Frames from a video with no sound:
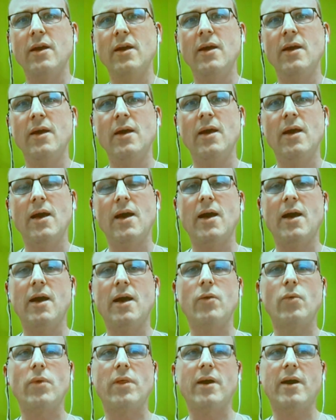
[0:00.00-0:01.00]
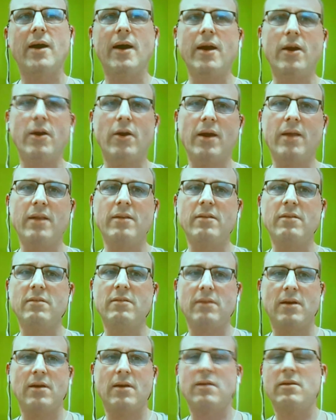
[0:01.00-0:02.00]
And with the higher end,
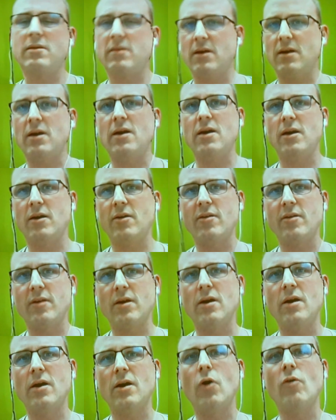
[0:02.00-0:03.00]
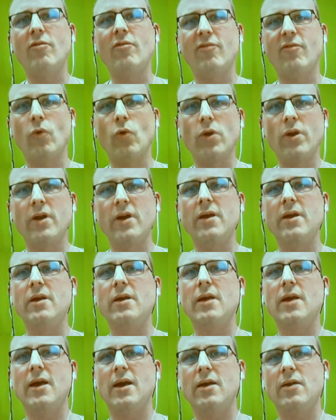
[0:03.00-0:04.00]
like uh, uh 040
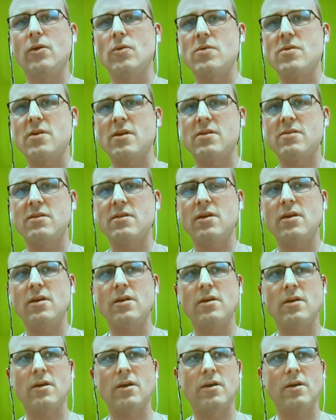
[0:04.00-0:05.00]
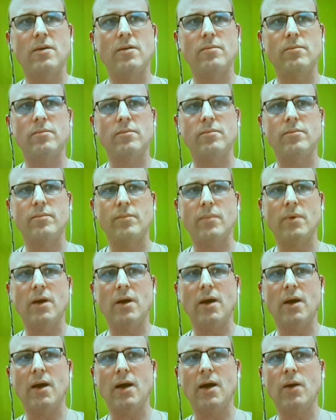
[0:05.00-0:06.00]
and 060, um,
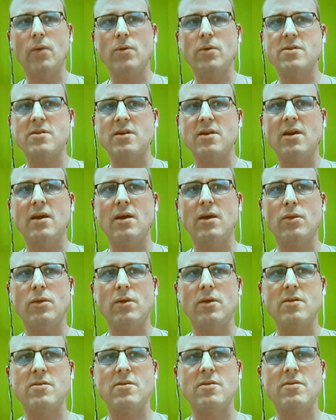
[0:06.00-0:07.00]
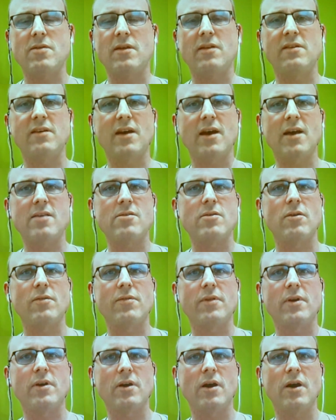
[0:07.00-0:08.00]
I would say this is the task of the
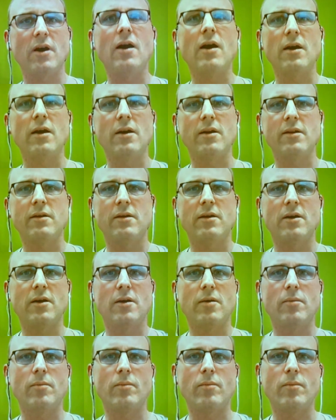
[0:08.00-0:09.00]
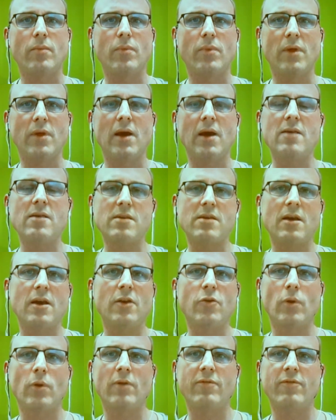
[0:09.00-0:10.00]
card. Um, the ACA
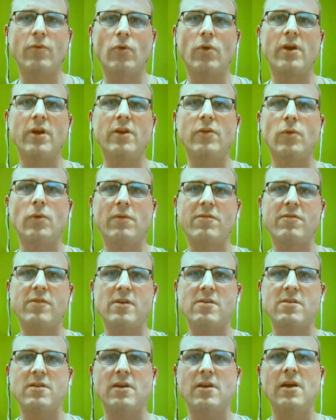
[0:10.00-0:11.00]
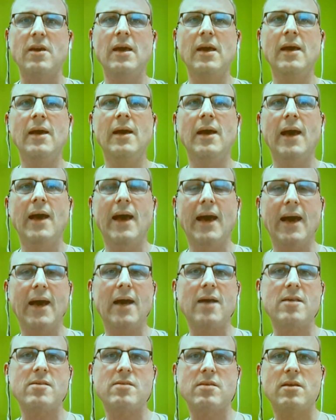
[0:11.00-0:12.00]
1240, 1260
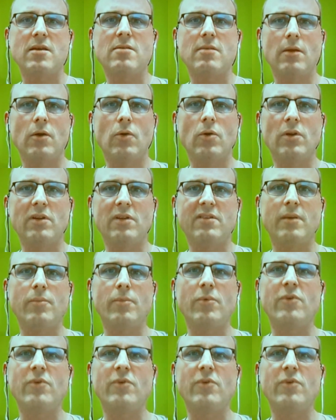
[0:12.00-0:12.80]
has its local temperature